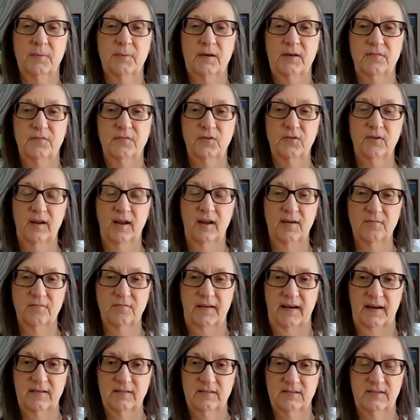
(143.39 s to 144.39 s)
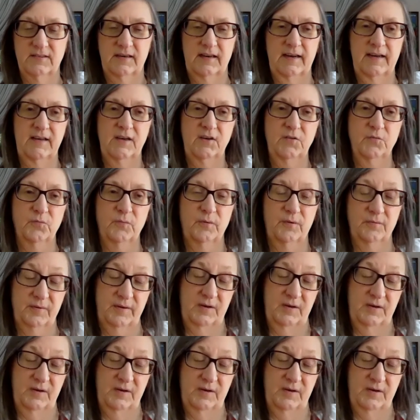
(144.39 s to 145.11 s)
but if you're not vaccinated, we're